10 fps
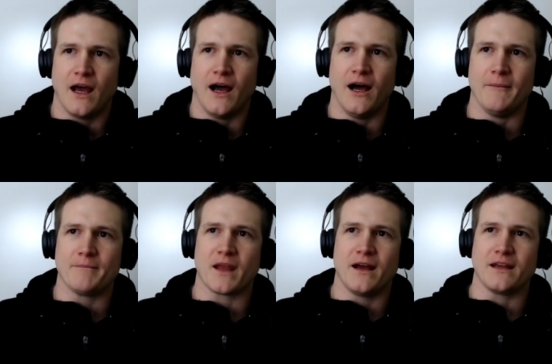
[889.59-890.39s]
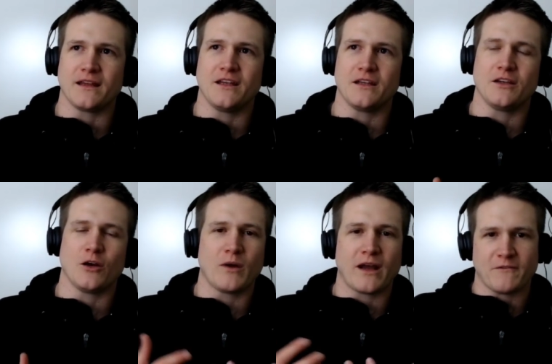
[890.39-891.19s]
um, uh, you, you,
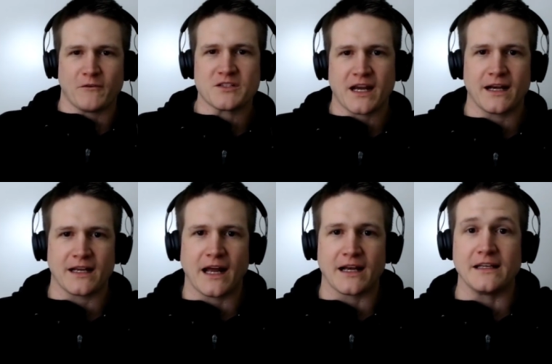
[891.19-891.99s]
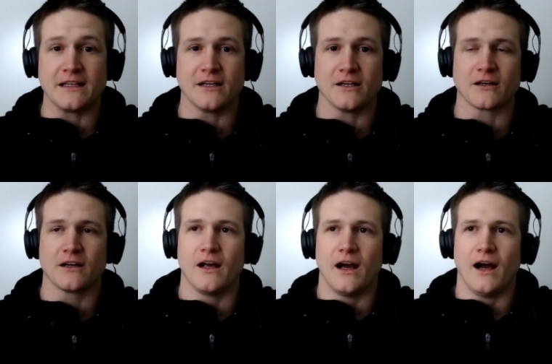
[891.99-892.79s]
know, when I first kind of got in here,
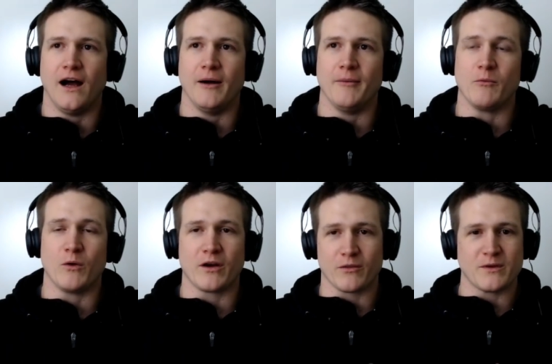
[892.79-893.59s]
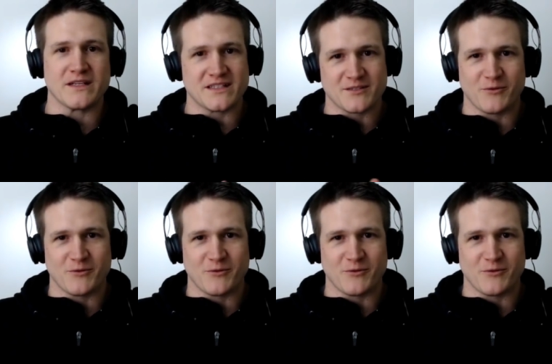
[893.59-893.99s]
um, and one of the reasons